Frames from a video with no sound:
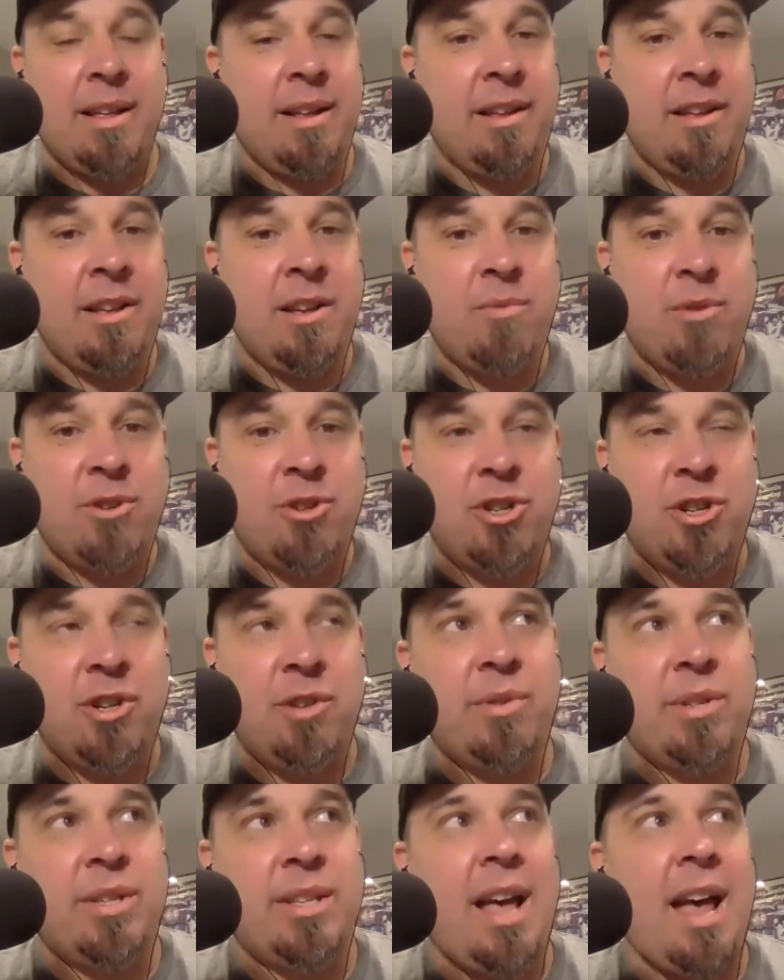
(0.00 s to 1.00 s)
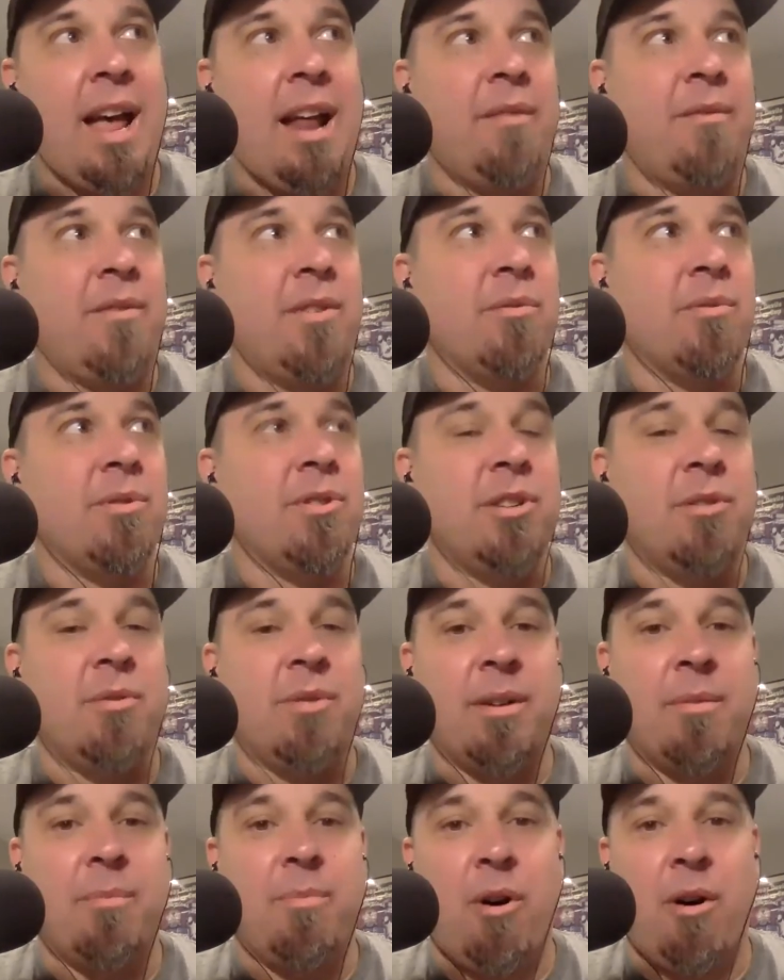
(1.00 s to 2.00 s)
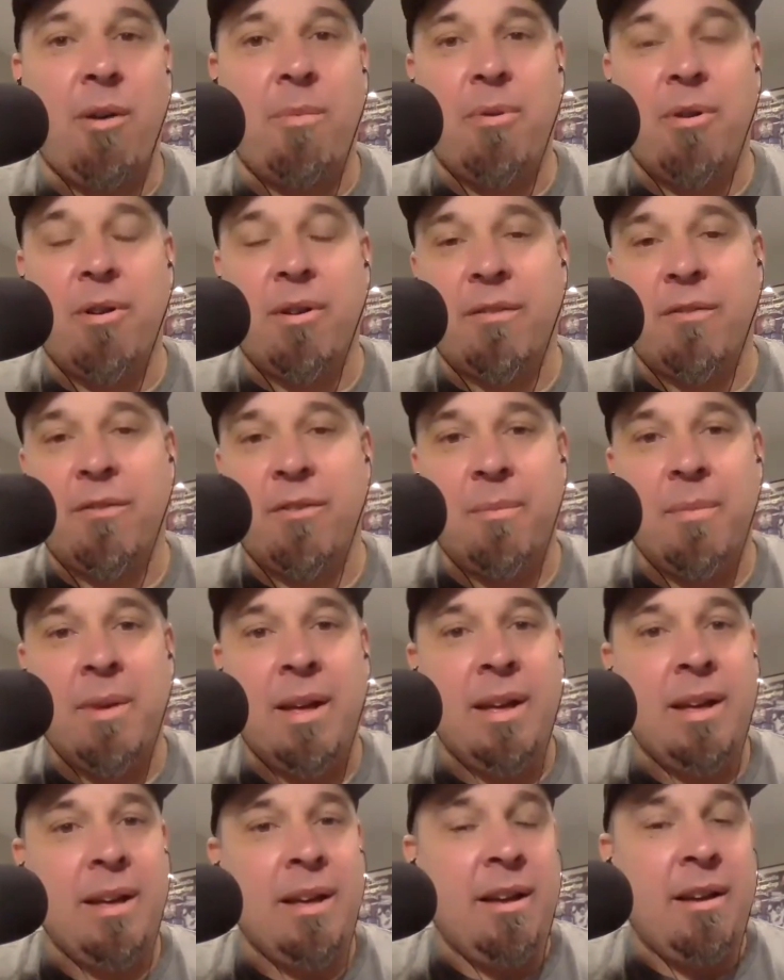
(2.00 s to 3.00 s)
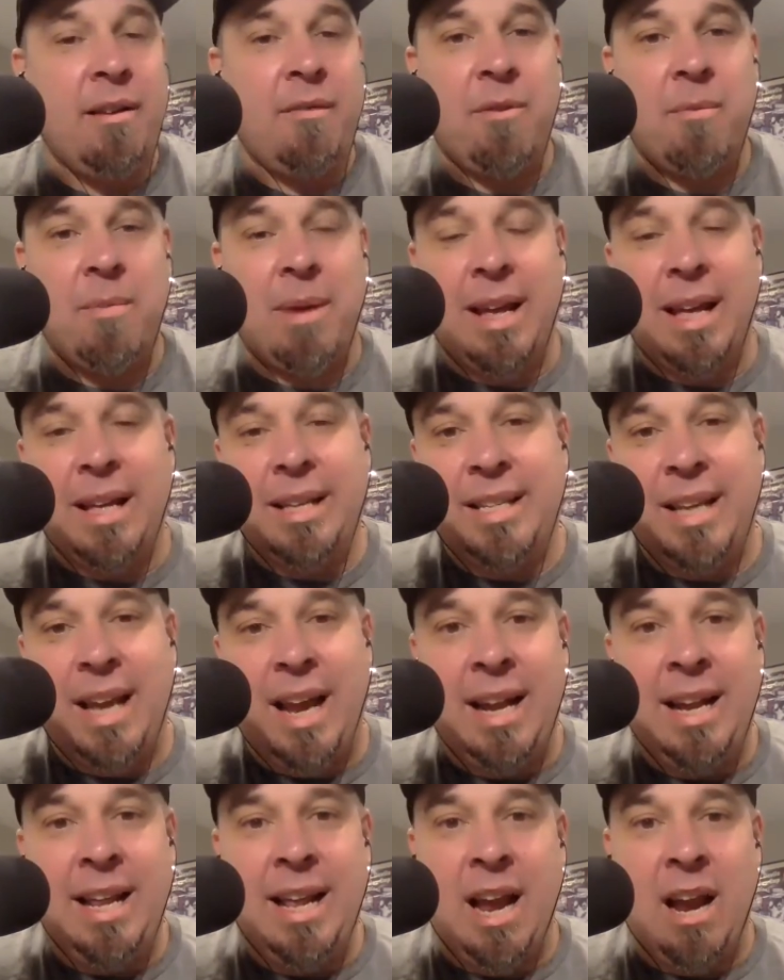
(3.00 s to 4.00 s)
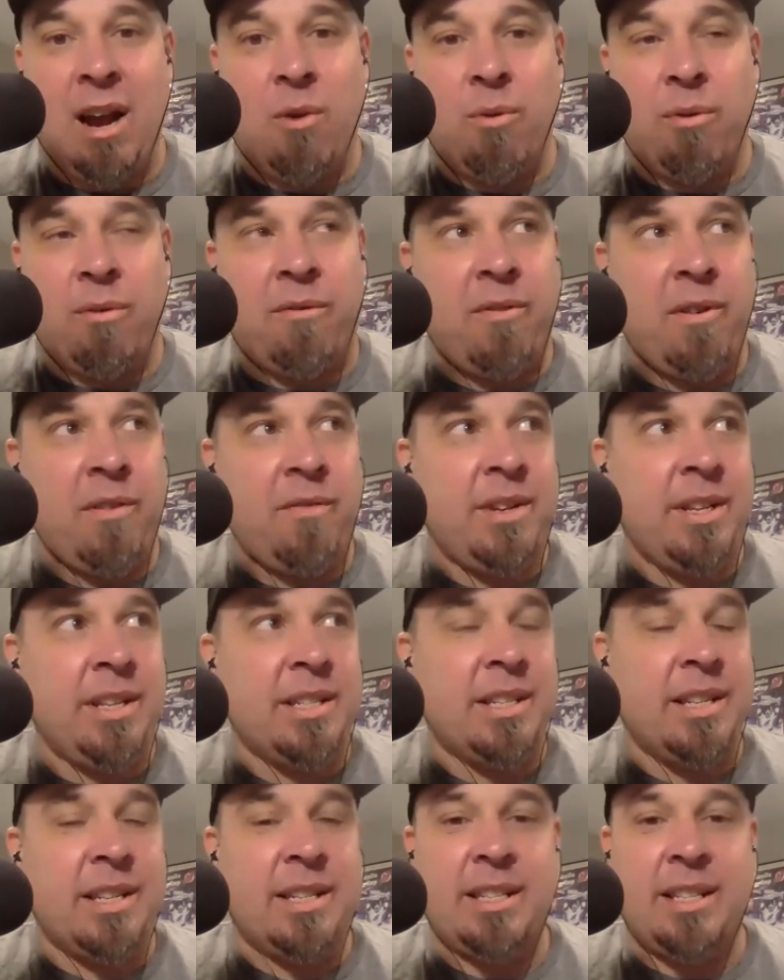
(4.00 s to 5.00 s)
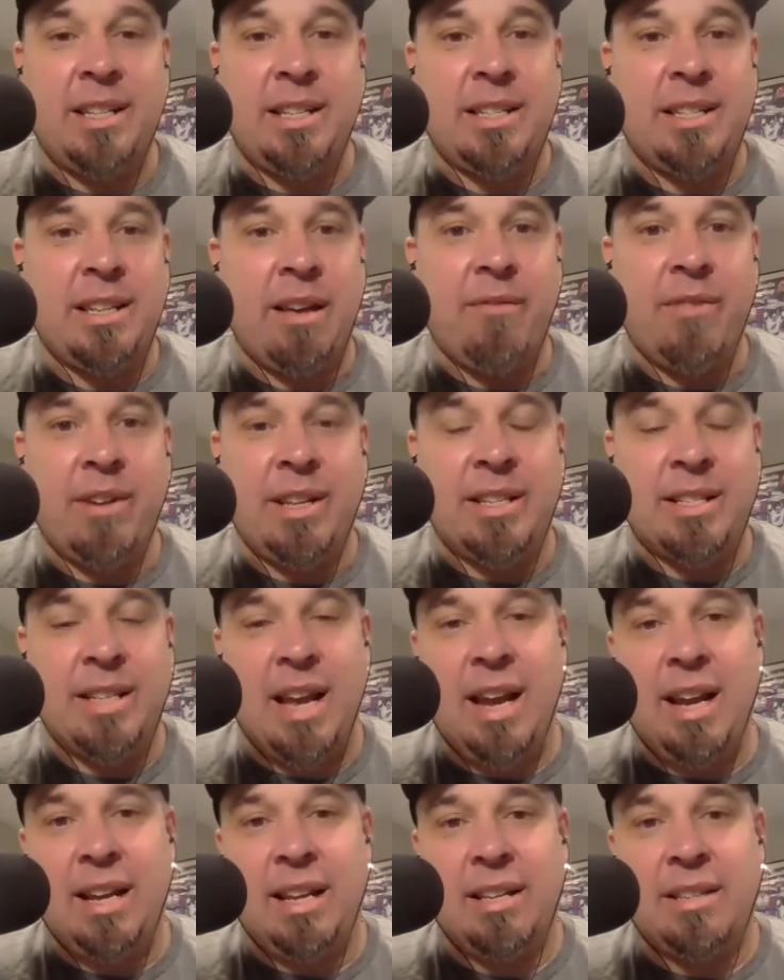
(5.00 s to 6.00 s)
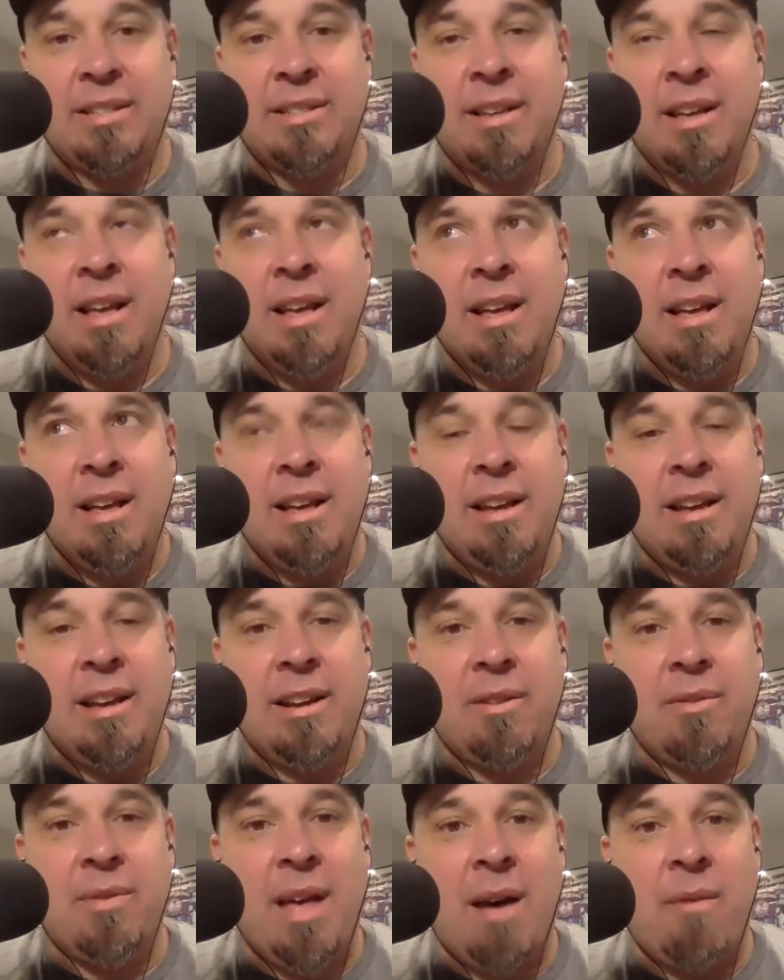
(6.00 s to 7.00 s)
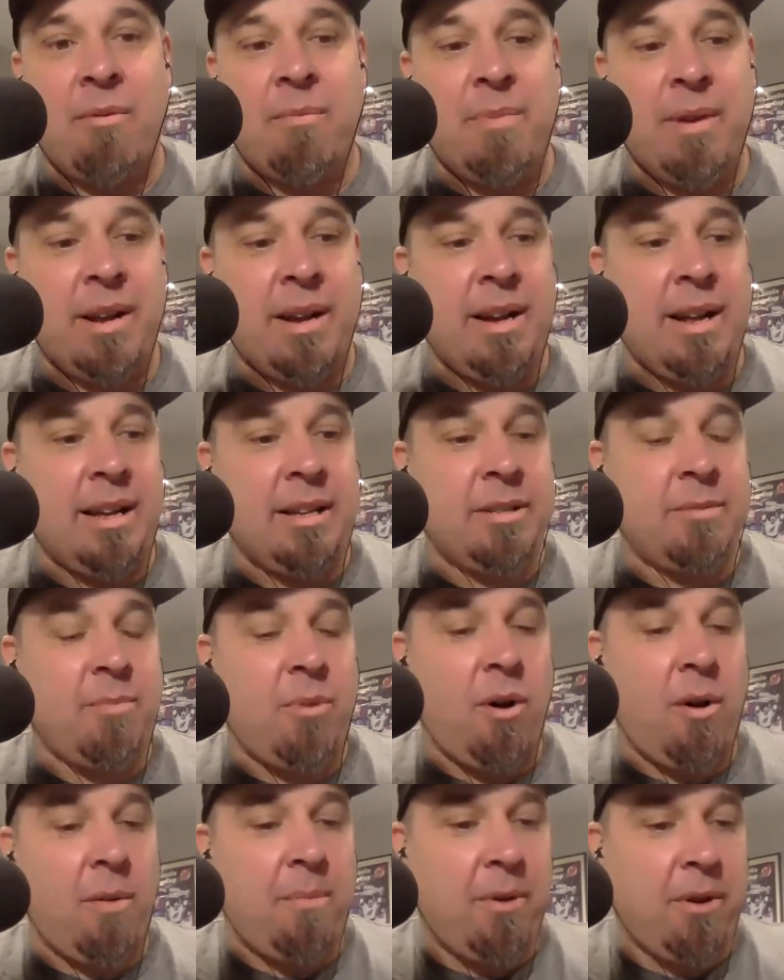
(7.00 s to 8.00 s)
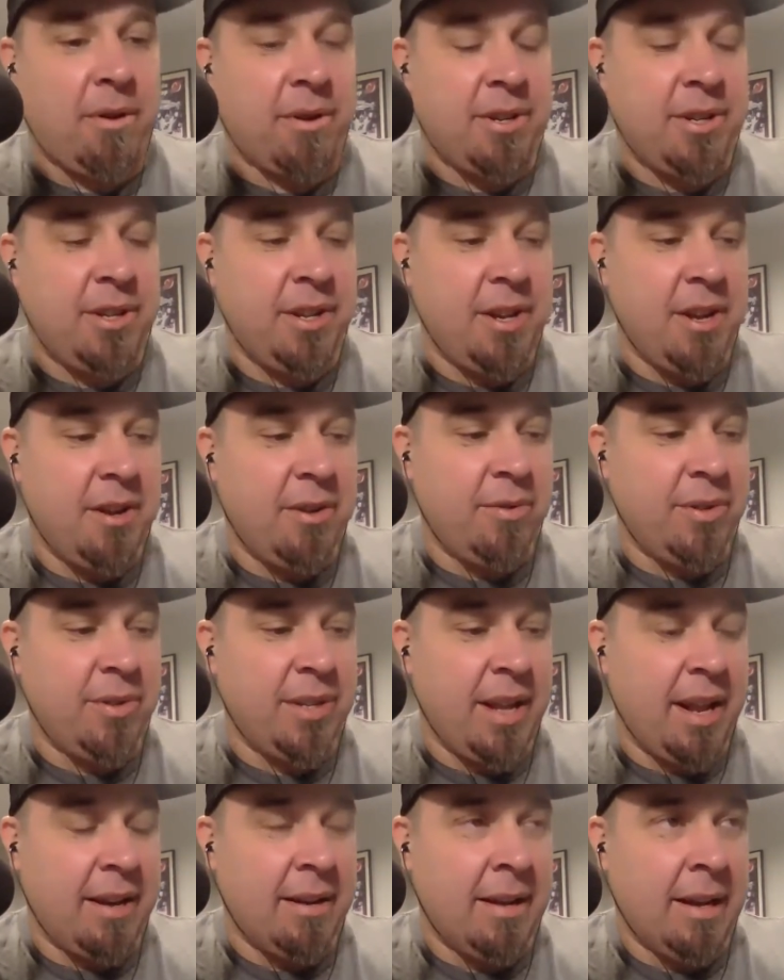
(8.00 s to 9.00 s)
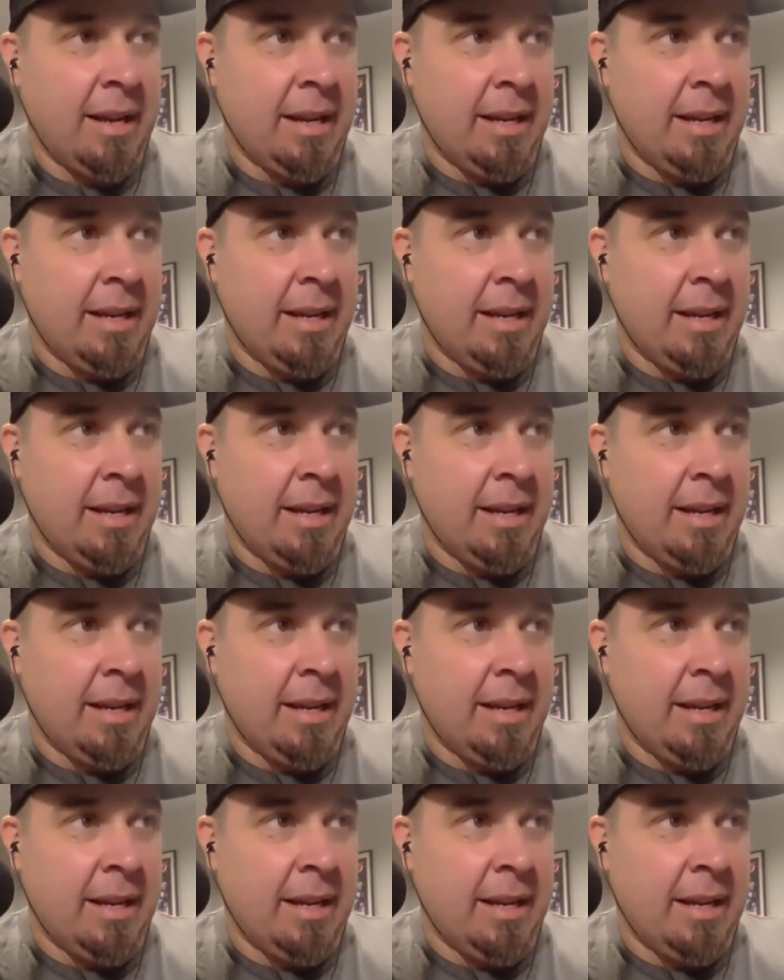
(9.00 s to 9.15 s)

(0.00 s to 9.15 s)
you would choose that. If you were doing a ballpark from from I guess any era, 50s, 60s, 70s, 80s, you know, that would be a nice ballpark to use and